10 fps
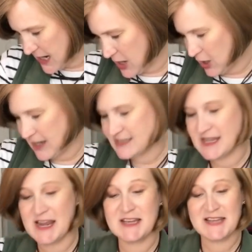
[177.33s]
in here is
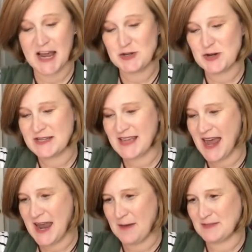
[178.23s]
the Tetris
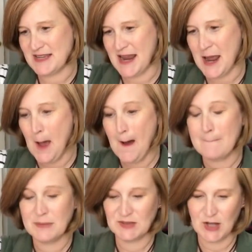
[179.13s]
and Ipsy
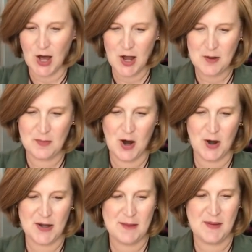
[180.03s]
Block Party